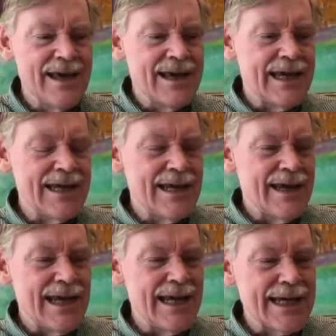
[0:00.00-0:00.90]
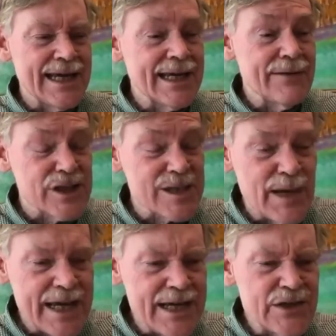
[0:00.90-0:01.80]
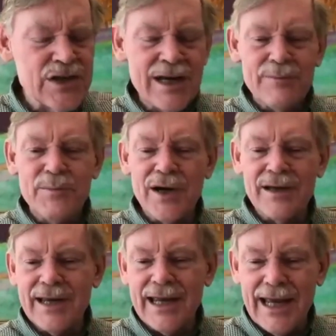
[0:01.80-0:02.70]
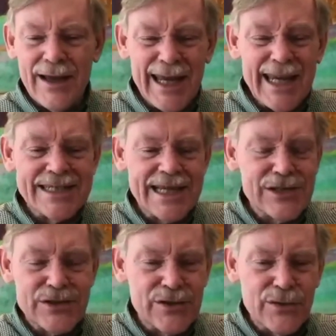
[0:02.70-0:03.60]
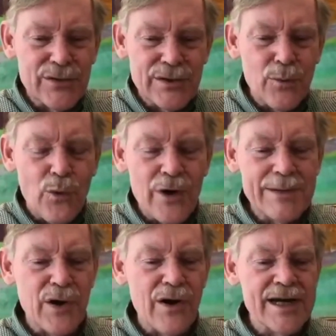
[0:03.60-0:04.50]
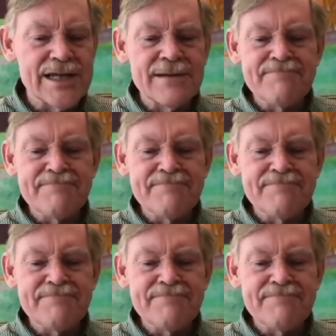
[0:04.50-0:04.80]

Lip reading: He can give a speech, but he says to the warring parties,